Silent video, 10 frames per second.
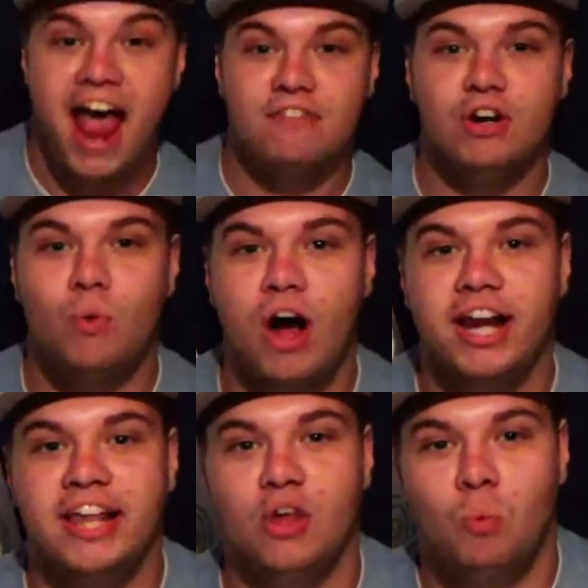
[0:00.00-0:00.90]

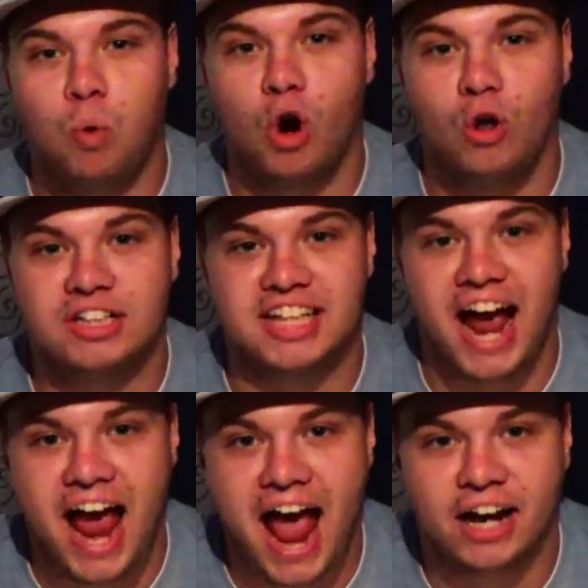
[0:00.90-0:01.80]
Everyone in the world is a
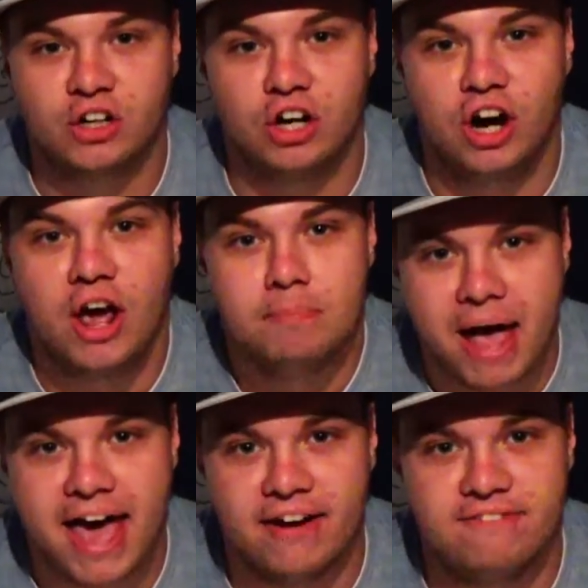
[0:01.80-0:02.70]
hacker
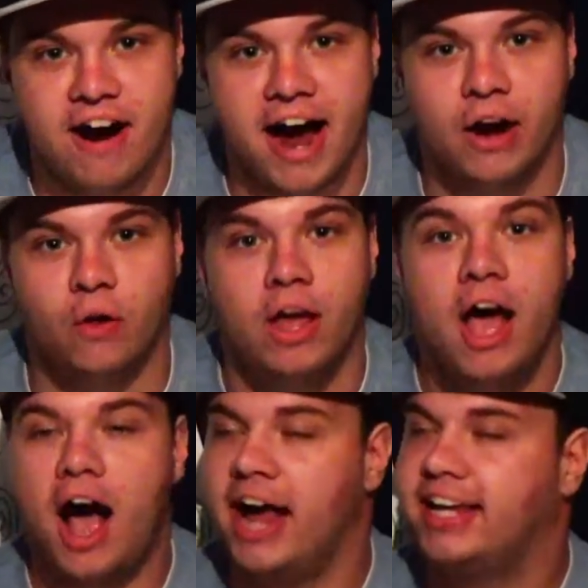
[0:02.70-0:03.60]
pedophile.
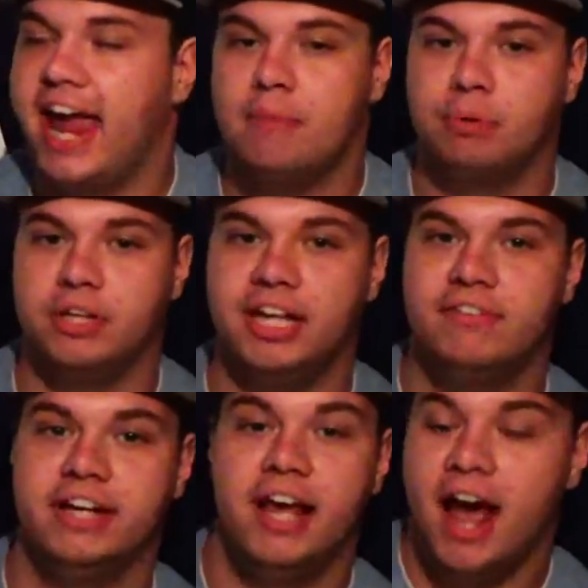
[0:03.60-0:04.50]
I can't believe
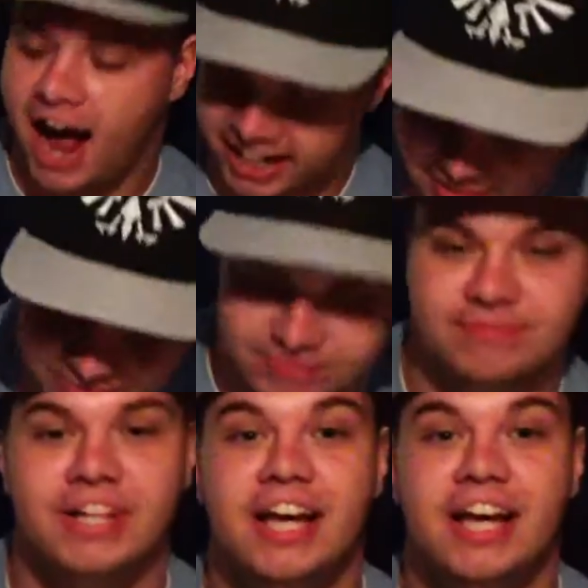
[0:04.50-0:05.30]
it. I...